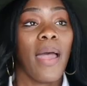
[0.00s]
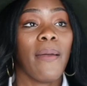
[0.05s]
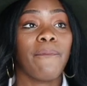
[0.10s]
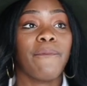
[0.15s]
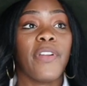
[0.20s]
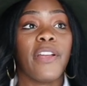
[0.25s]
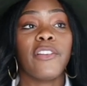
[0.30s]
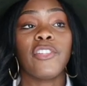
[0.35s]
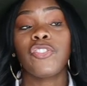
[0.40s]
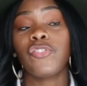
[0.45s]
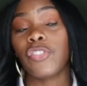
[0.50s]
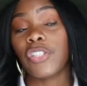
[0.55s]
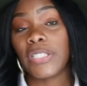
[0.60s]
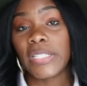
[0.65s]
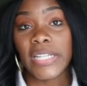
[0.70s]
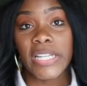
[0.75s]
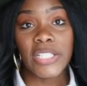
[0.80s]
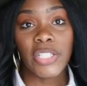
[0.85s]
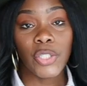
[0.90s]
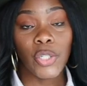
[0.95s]
I'm very
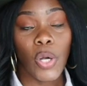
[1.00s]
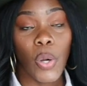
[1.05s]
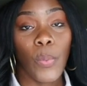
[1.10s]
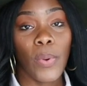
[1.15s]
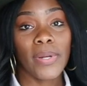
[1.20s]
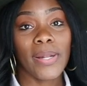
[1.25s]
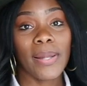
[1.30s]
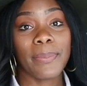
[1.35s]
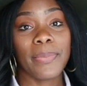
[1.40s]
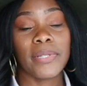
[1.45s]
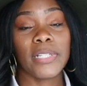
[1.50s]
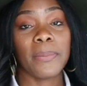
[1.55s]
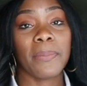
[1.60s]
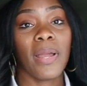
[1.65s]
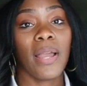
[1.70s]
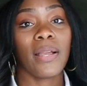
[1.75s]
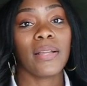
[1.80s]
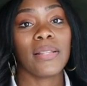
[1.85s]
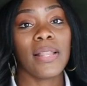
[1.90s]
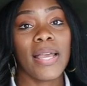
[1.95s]
strategic on what I put in
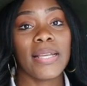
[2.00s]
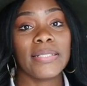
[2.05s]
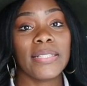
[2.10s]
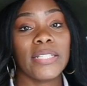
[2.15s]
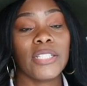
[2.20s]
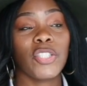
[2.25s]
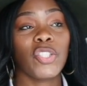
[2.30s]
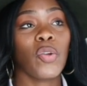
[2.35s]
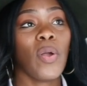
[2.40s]
my closet,